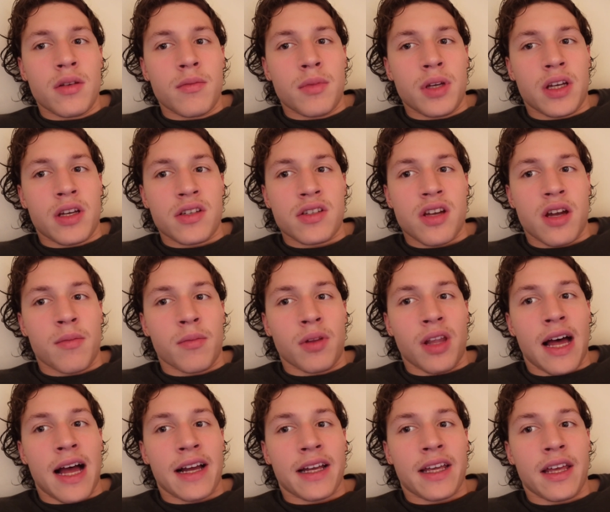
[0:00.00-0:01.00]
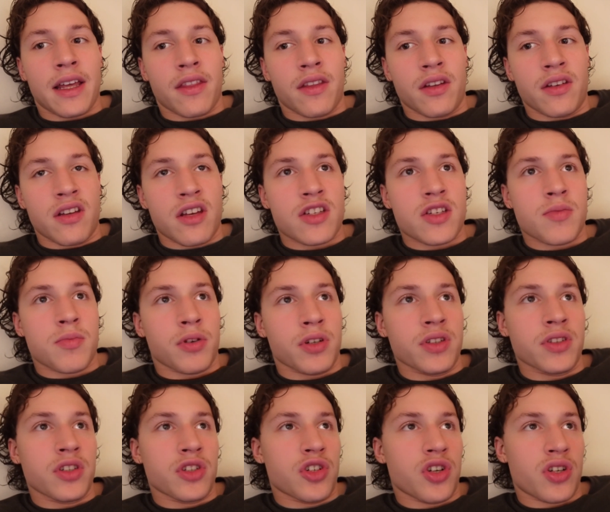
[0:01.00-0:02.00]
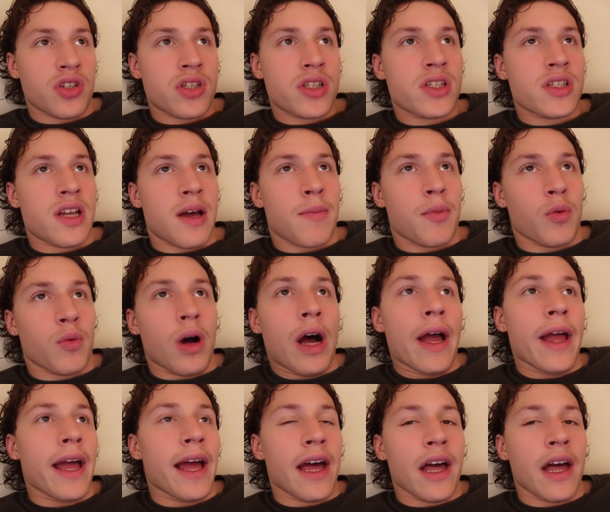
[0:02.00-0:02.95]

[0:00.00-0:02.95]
because I'm lacking the discipline to just step away